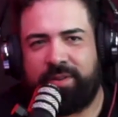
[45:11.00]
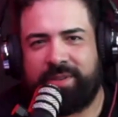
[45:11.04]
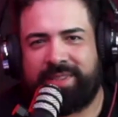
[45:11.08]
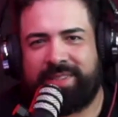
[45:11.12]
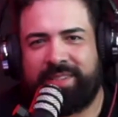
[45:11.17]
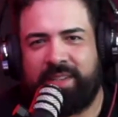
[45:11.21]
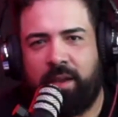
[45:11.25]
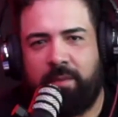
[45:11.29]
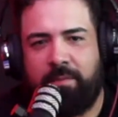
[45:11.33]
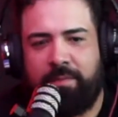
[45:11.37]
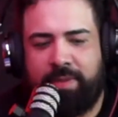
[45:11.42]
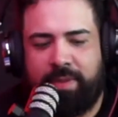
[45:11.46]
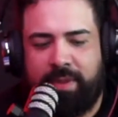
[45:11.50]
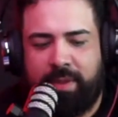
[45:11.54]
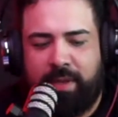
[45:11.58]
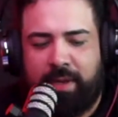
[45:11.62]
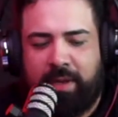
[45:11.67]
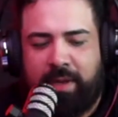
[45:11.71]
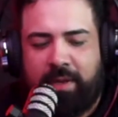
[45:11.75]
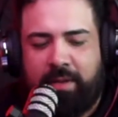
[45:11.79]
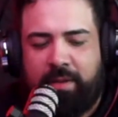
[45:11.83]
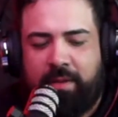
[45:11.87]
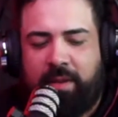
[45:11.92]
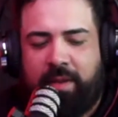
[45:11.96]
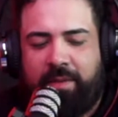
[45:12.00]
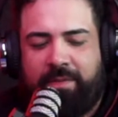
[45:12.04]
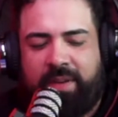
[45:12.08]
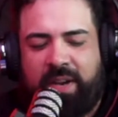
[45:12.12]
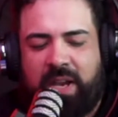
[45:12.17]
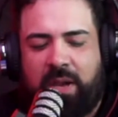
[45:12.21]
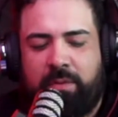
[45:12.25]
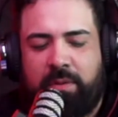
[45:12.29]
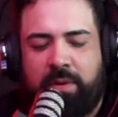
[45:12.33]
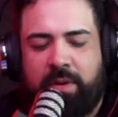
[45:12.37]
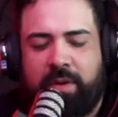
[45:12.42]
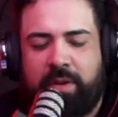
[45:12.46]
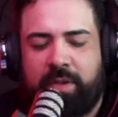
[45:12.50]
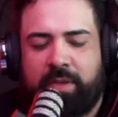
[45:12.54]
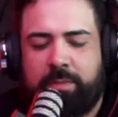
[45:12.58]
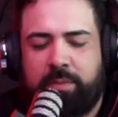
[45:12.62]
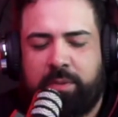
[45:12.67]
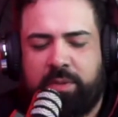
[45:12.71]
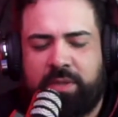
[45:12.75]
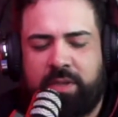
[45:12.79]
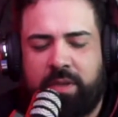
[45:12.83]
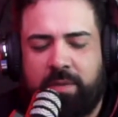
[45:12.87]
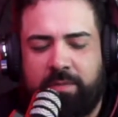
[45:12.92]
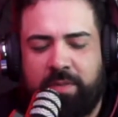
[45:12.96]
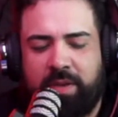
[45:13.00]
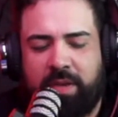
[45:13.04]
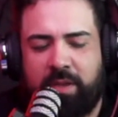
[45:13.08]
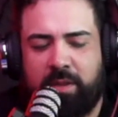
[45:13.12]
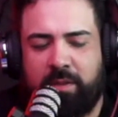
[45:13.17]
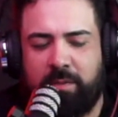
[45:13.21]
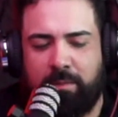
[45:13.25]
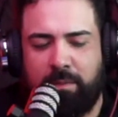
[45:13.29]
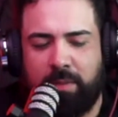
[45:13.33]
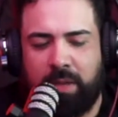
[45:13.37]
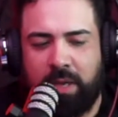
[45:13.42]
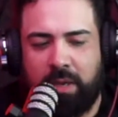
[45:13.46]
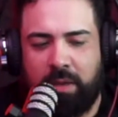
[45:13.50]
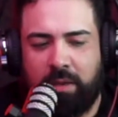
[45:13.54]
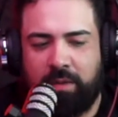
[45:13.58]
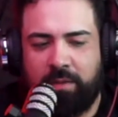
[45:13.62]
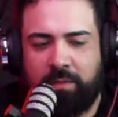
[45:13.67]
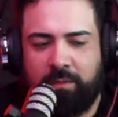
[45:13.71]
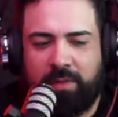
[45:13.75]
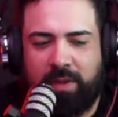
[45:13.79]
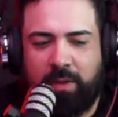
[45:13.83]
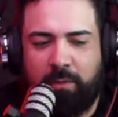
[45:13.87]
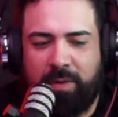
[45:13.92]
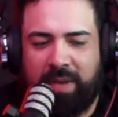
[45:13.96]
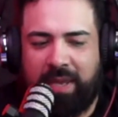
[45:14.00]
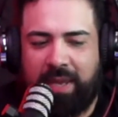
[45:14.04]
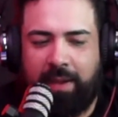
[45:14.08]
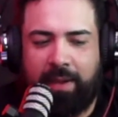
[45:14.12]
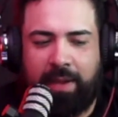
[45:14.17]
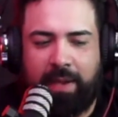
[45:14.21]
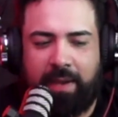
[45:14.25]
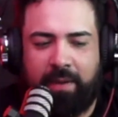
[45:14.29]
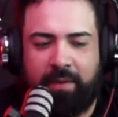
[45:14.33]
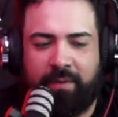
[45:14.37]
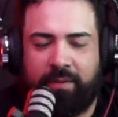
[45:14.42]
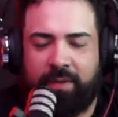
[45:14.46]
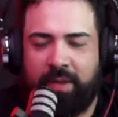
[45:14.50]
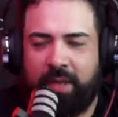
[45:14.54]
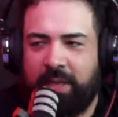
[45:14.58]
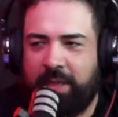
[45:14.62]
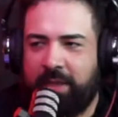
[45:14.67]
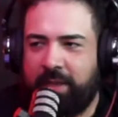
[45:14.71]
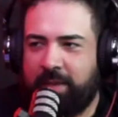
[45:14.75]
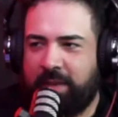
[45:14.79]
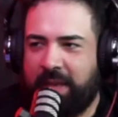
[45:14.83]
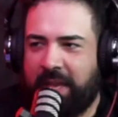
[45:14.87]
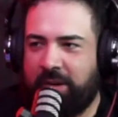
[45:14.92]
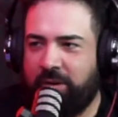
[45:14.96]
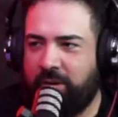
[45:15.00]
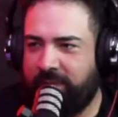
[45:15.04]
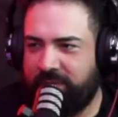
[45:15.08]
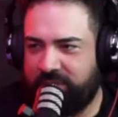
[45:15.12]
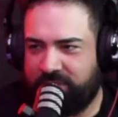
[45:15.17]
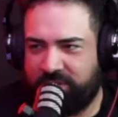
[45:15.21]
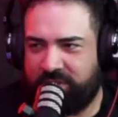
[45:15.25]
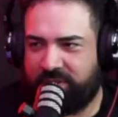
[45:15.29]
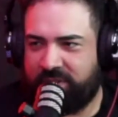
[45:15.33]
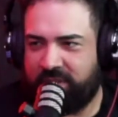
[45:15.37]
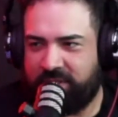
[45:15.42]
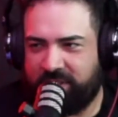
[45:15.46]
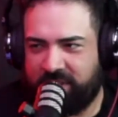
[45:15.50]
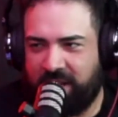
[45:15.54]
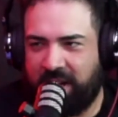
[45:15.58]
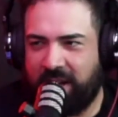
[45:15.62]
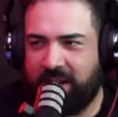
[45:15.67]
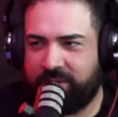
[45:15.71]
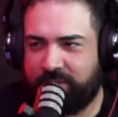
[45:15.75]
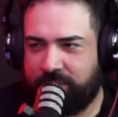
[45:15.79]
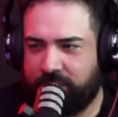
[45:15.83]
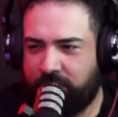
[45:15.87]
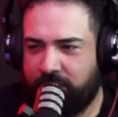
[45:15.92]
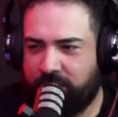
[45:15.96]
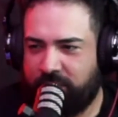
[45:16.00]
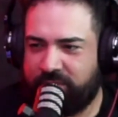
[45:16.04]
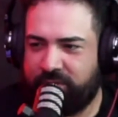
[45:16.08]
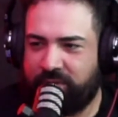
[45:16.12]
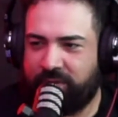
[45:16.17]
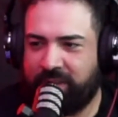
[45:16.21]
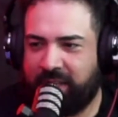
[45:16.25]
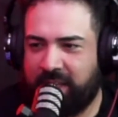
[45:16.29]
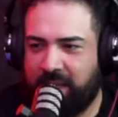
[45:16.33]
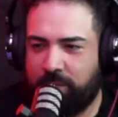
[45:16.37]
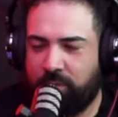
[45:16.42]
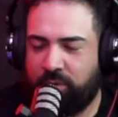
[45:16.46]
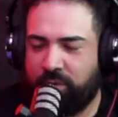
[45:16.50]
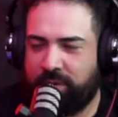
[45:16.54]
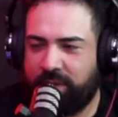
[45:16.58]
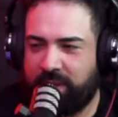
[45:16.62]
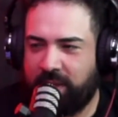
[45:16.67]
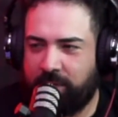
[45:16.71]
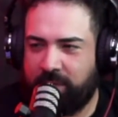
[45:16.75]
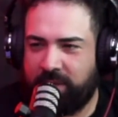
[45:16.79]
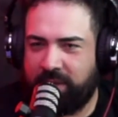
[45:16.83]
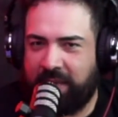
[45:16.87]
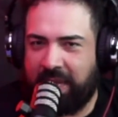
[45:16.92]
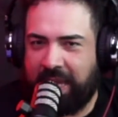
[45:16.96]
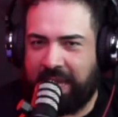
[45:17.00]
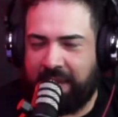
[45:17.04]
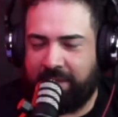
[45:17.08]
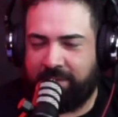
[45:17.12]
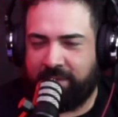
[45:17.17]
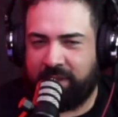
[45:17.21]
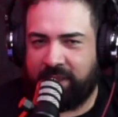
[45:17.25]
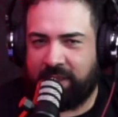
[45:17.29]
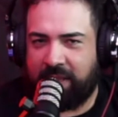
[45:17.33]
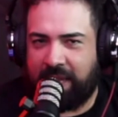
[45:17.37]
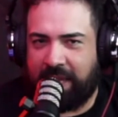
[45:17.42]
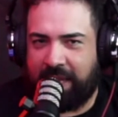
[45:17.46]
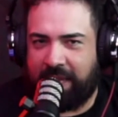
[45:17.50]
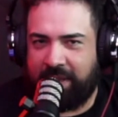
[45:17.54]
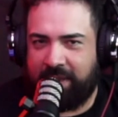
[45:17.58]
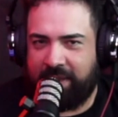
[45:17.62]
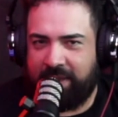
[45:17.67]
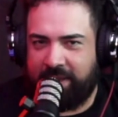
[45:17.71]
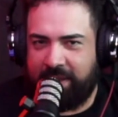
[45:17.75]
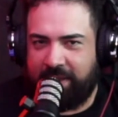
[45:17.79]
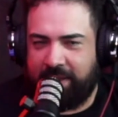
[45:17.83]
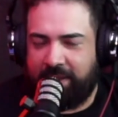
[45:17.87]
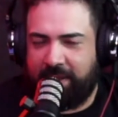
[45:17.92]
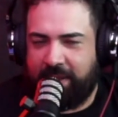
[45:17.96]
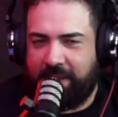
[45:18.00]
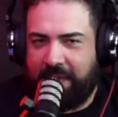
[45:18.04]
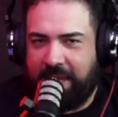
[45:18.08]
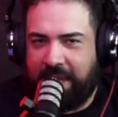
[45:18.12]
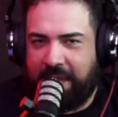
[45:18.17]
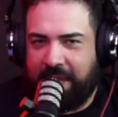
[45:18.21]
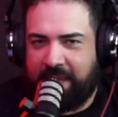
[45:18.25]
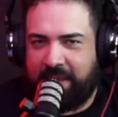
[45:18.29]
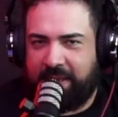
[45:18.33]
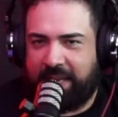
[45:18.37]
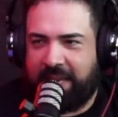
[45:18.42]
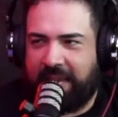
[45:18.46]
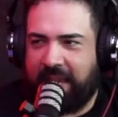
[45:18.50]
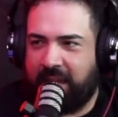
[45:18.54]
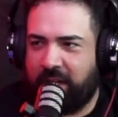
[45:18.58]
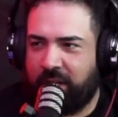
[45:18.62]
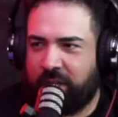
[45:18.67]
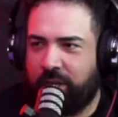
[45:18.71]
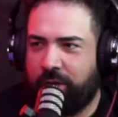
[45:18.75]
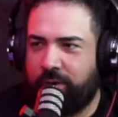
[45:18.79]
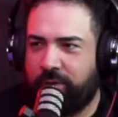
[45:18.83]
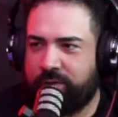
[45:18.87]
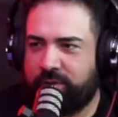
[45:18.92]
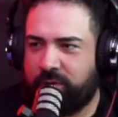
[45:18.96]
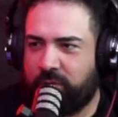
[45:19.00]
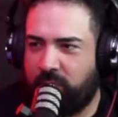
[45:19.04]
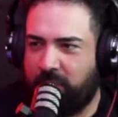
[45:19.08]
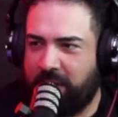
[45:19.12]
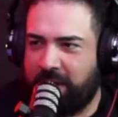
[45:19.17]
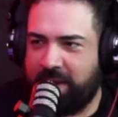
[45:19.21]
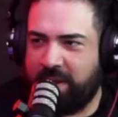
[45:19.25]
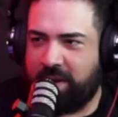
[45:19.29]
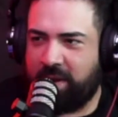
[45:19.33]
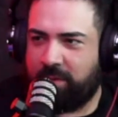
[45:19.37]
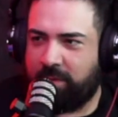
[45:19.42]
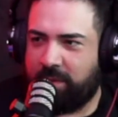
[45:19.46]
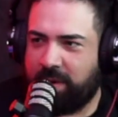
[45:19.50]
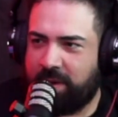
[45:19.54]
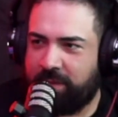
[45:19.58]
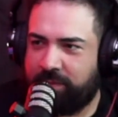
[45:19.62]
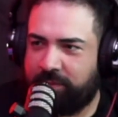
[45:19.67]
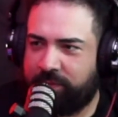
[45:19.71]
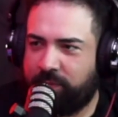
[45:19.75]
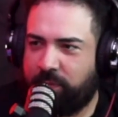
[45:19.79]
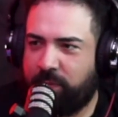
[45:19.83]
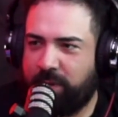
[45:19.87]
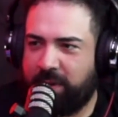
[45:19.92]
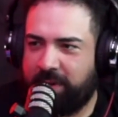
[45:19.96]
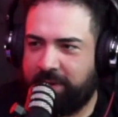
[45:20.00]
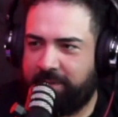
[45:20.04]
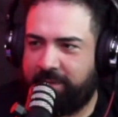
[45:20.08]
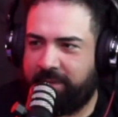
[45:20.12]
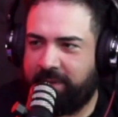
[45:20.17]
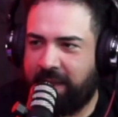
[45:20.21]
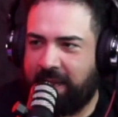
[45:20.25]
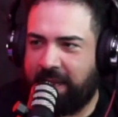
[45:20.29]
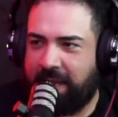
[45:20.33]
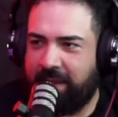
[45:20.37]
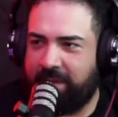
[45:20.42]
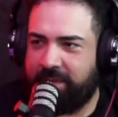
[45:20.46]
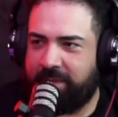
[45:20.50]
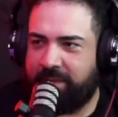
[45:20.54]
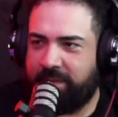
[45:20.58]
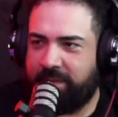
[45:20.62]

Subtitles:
something, I forgot what it is, but something in the that we have. I don't know if it's just testosterone or certain chemical that we have a lot, and it kind of goes away at around 25.